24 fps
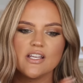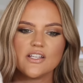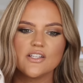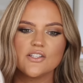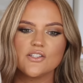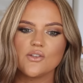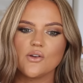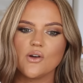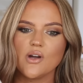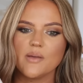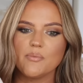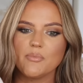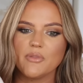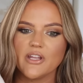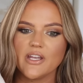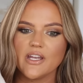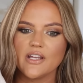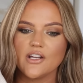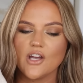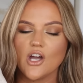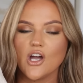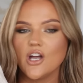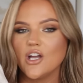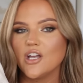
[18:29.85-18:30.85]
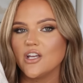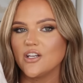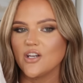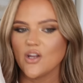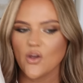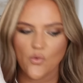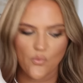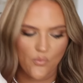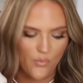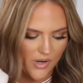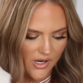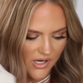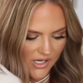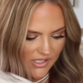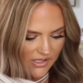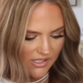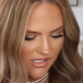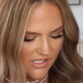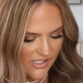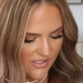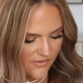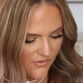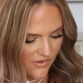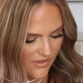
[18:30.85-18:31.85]
So I plan on wearing
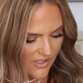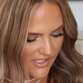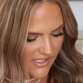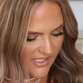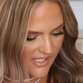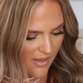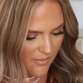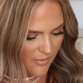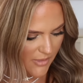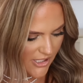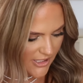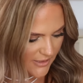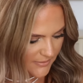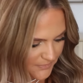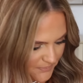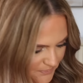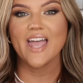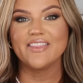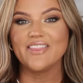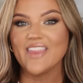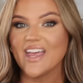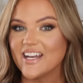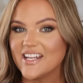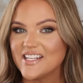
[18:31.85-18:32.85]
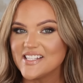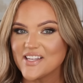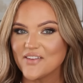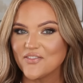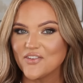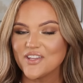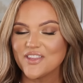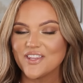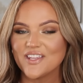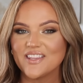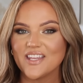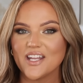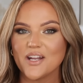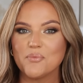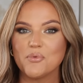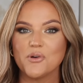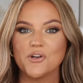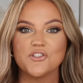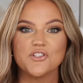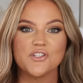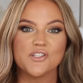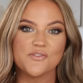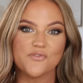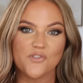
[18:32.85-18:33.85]
this for the summer. And that is everything that I
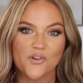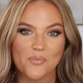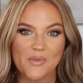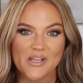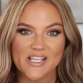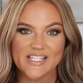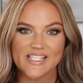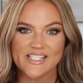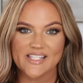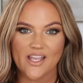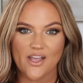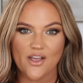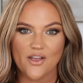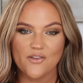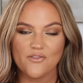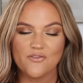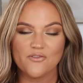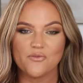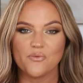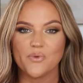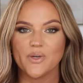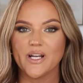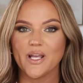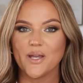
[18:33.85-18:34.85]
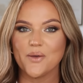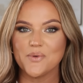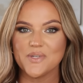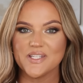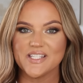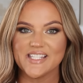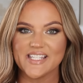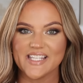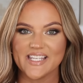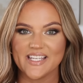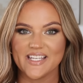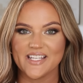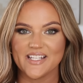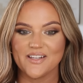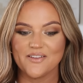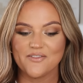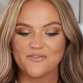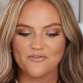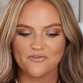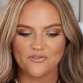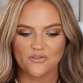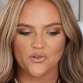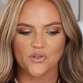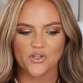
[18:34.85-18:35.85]
purchased for myself when I was in
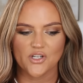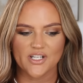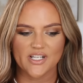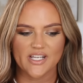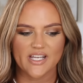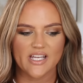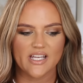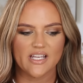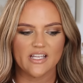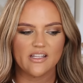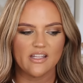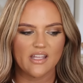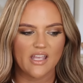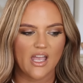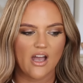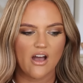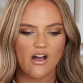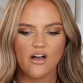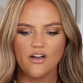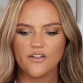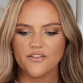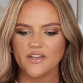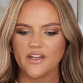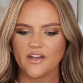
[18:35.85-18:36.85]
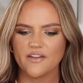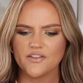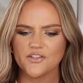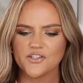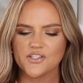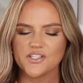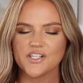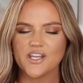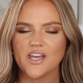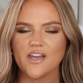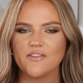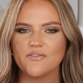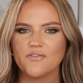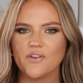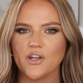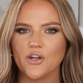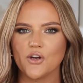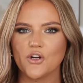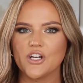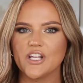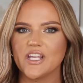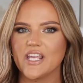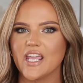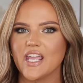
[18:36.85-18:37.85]
Florida. All the other stuff I
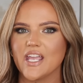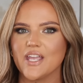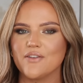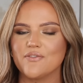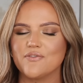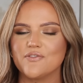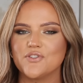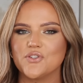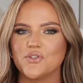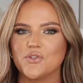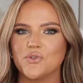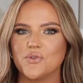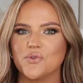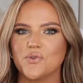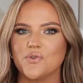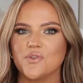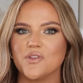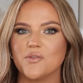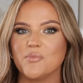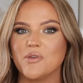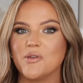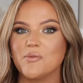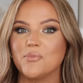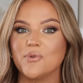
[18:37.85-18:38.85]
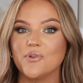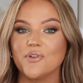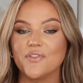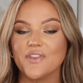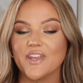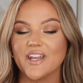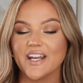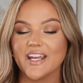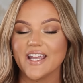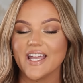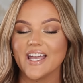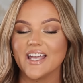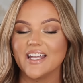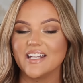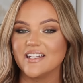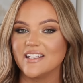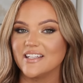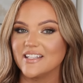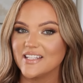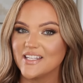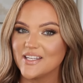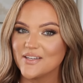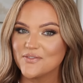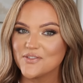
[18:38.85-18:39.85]
already gave to the people that I had
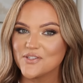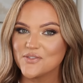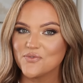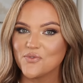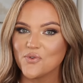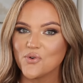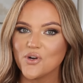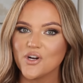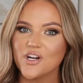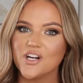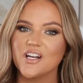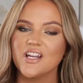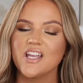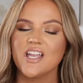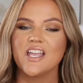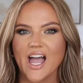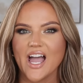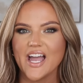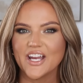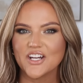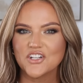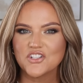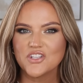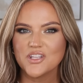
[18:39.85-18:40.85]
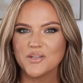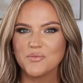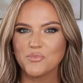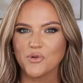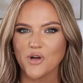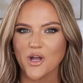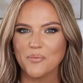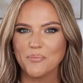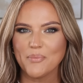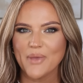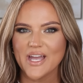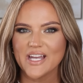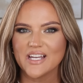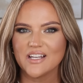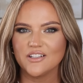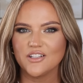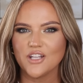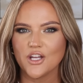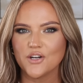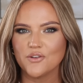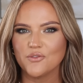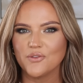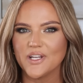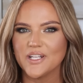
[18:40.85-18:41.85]
gifts for. I actually brought back a
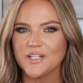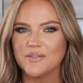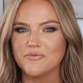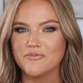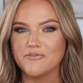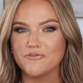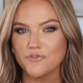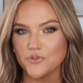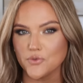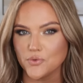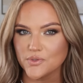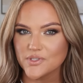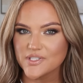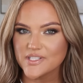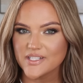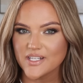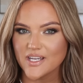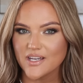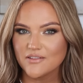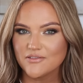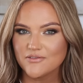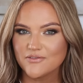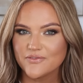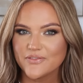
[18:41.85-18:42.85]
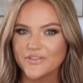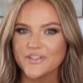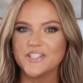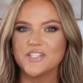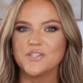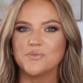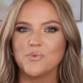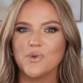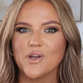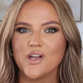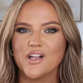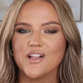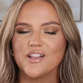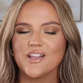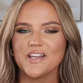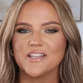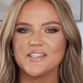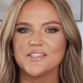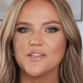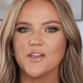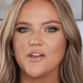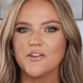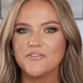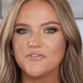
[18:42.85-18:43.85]
lot of random food stuff as well. I
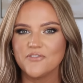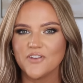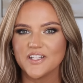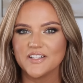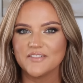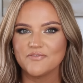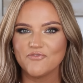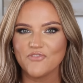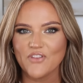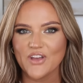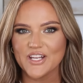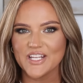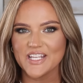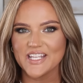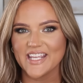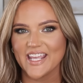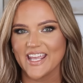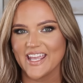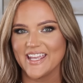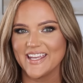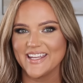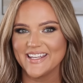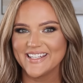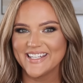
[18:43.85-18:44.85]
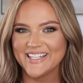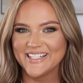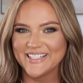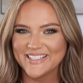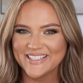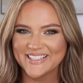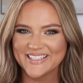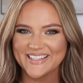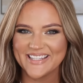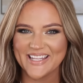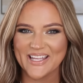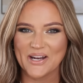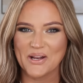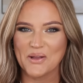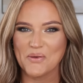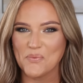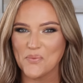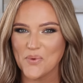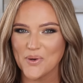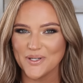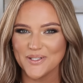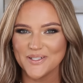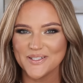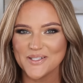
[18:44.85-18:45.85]
saw a funfetti cake that I
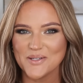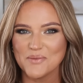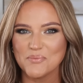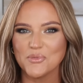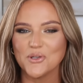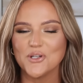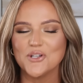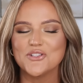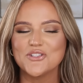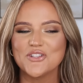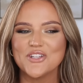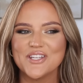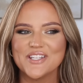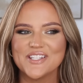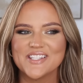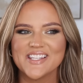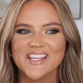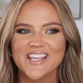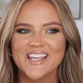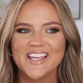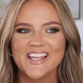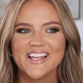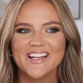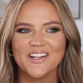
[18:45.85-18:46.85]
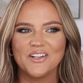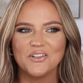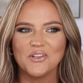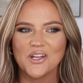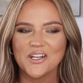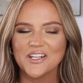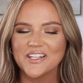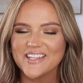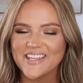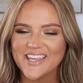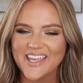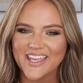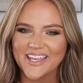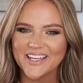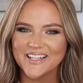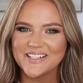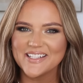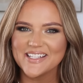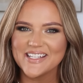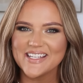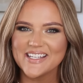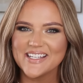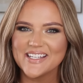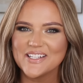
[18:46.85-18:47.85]
wanted to purchase, a lot of
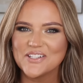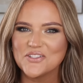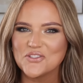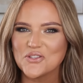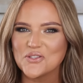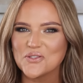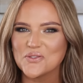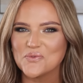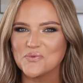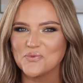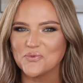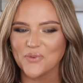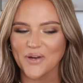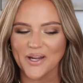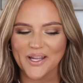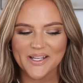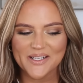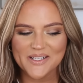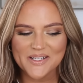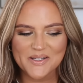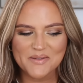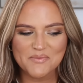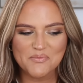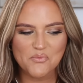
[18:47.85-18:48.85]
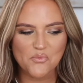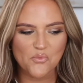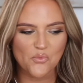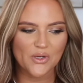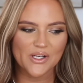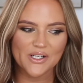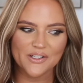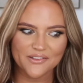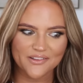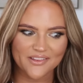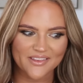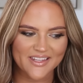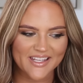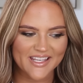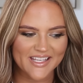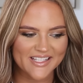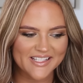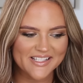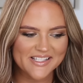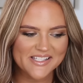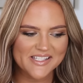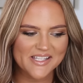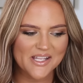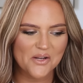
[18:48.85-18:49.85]
candy and just random weird
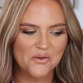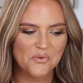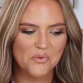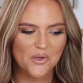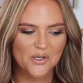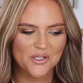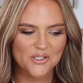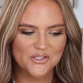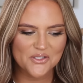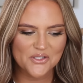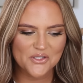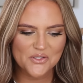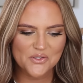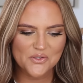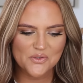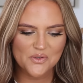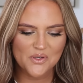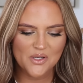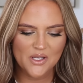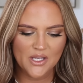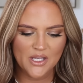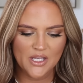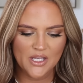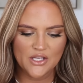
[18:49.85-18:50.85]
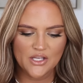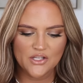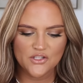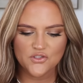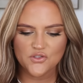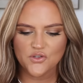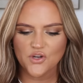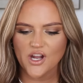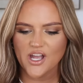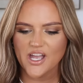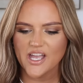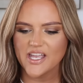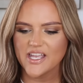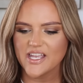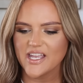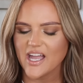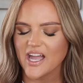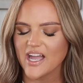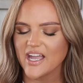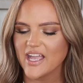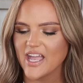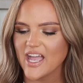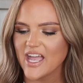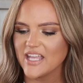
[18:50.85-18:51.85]
things that I wanted to try.
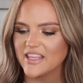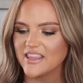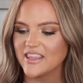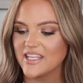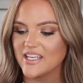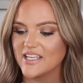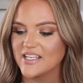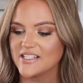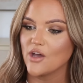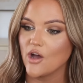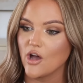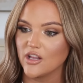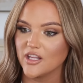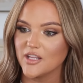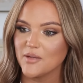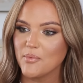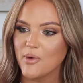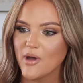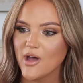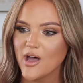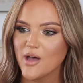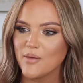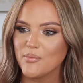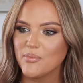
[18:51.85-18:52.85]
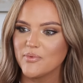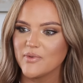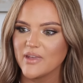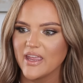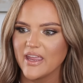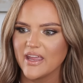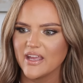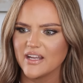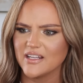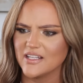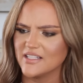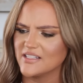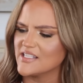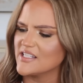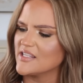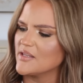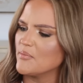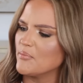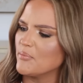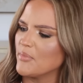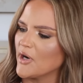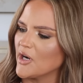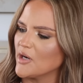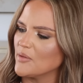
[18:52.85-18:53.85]
I had this Olipop and it's the
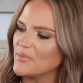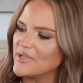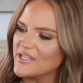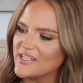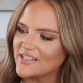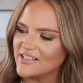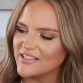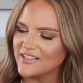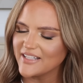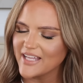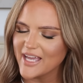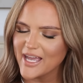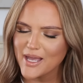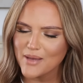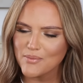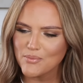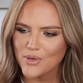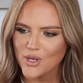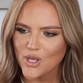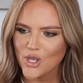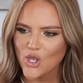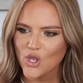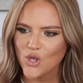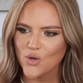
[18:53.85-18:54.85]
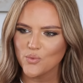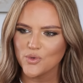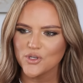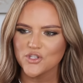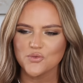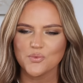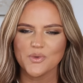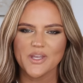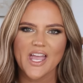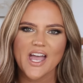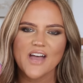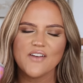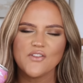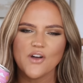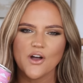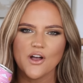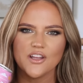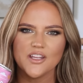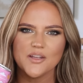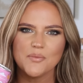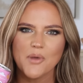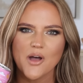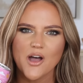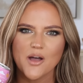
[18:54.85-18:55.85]
Barbie collab, which we have
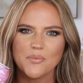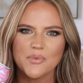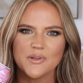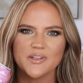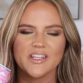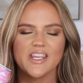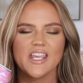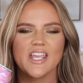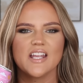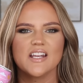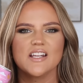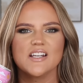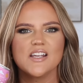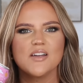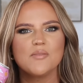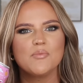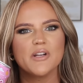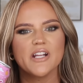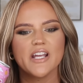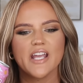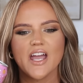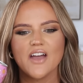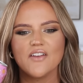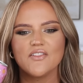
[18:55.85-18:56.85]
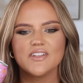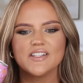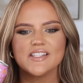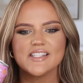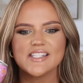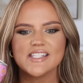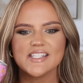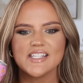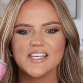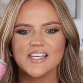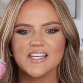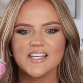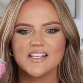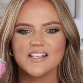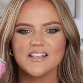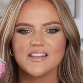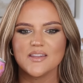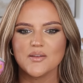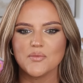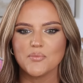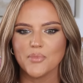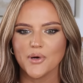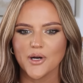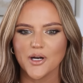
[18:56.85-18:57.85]
Olipop in Canada, but I haven't seen
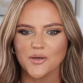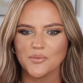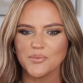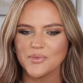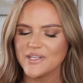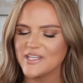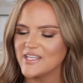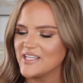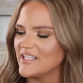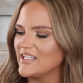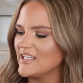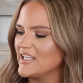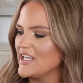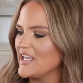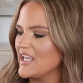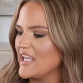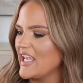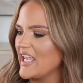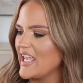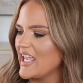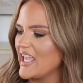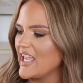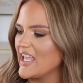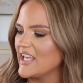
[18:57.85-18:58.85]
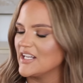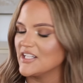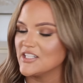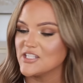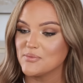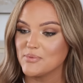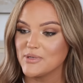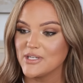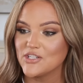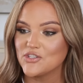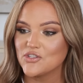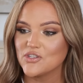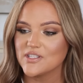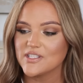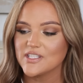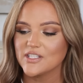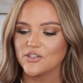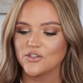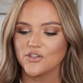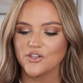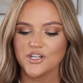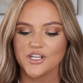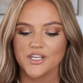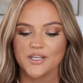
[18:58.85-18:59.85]
the Barbie, and it's peaches
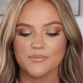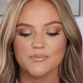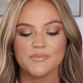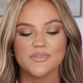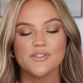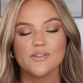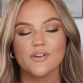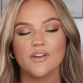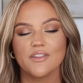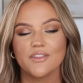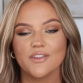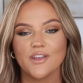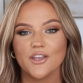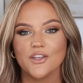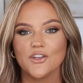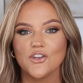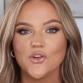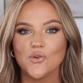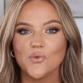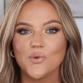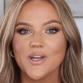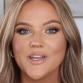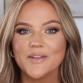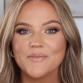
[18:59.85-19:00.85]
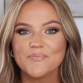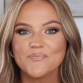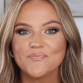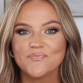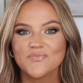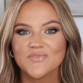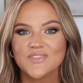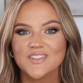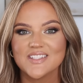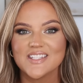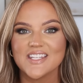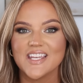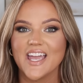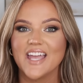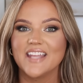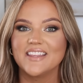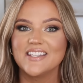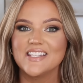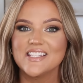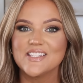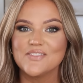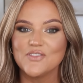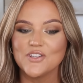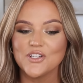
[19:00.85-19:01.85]
and cream. So I thought, you know what, to end
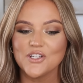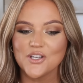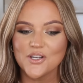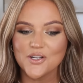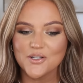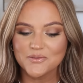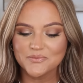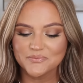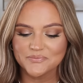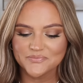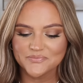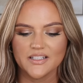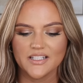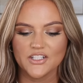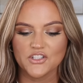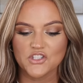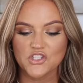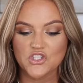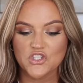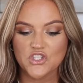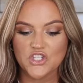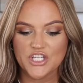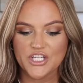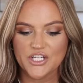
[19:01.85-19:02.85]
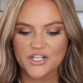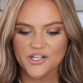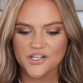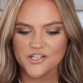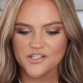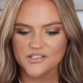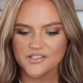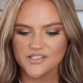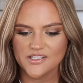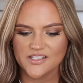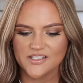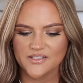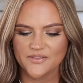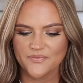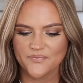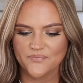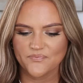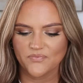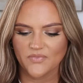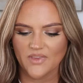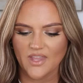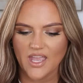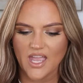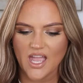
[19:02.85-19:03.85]
this video, let's cheers,
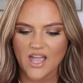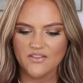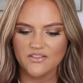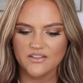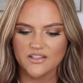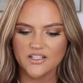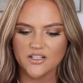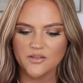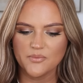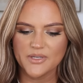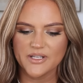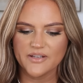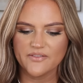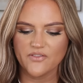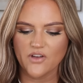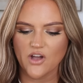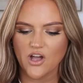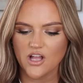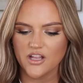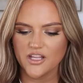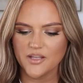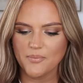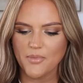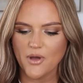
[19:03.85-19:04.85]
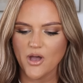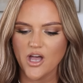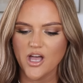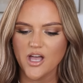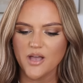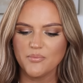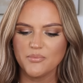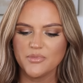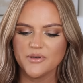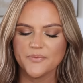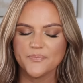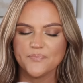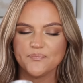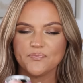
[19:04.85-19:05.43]
have a little bit of Olipop.